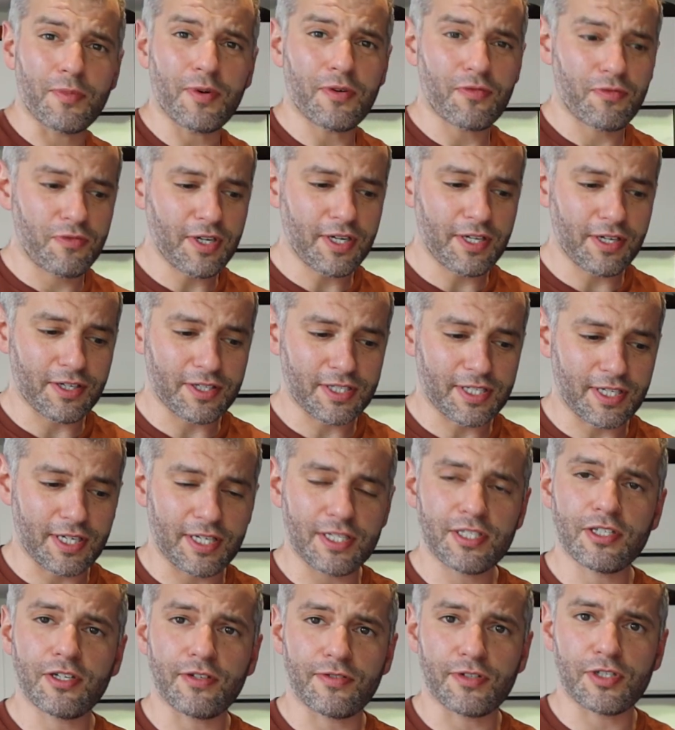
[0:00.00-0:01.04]
but really I'd say it
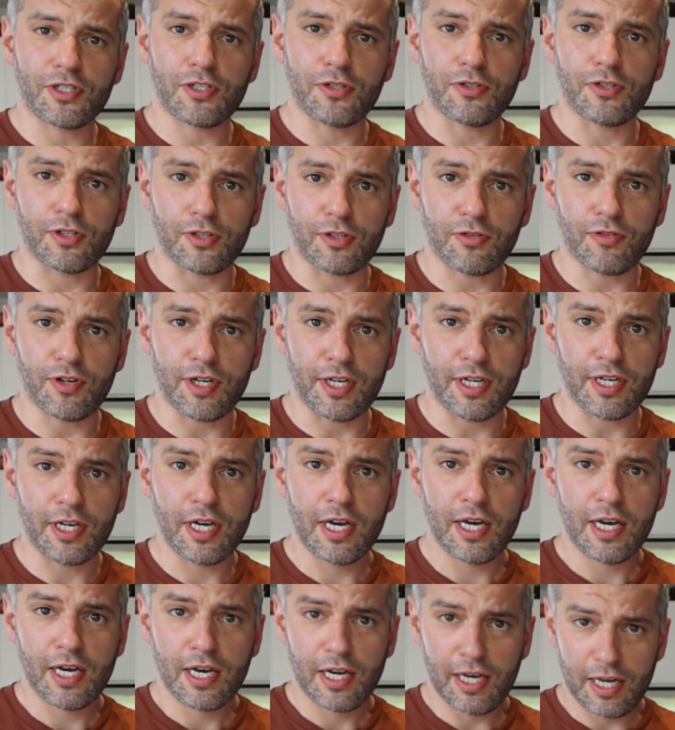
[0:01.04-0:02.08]
serves 2 to 3,
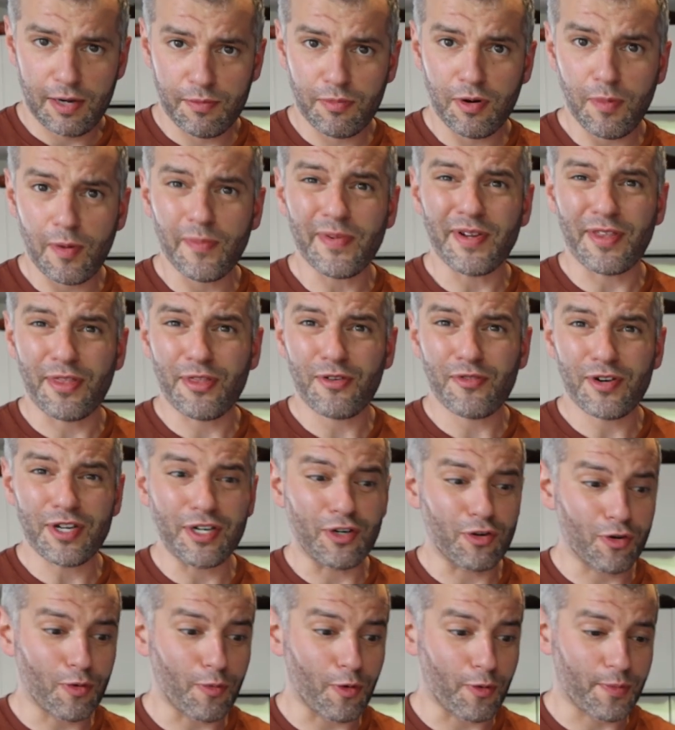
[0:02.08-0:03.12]
and probably 3
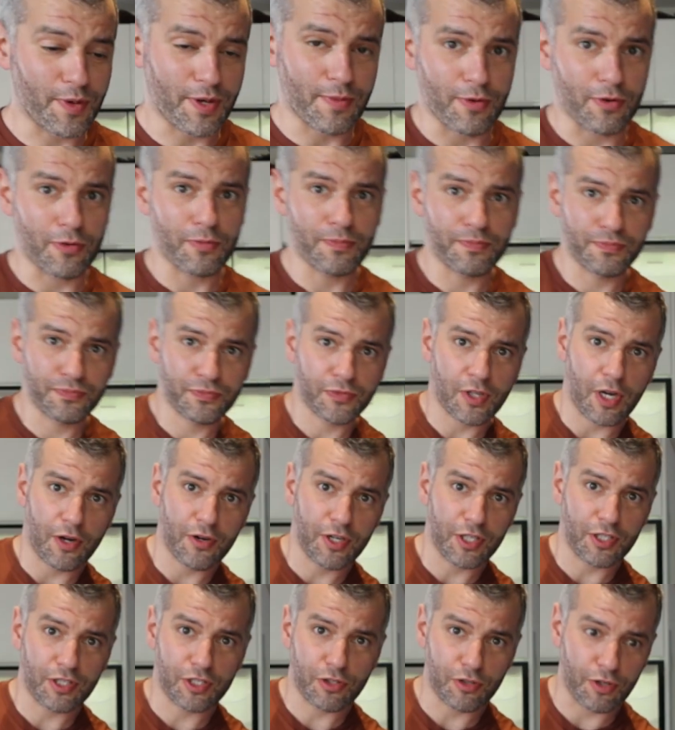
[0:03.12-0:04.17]
normal people,
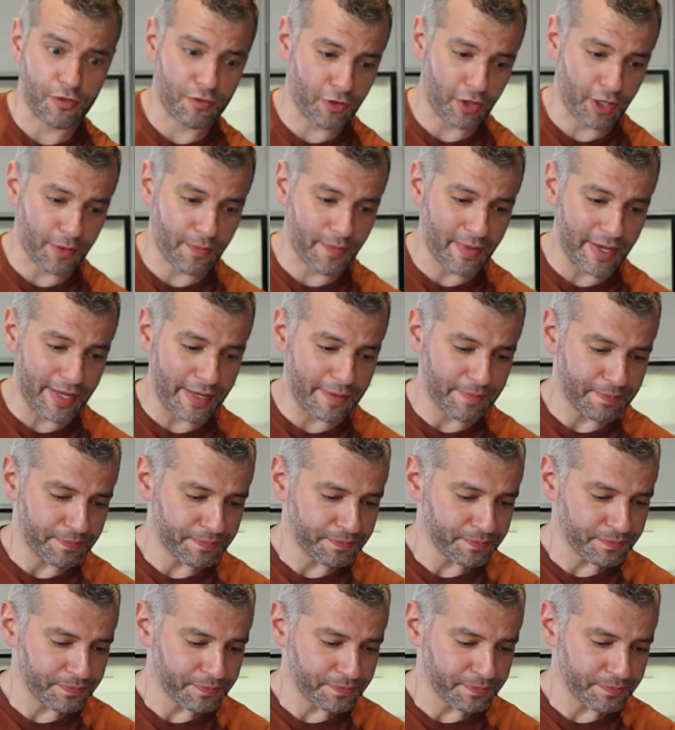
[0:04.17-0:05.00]
only 2 if you're like me.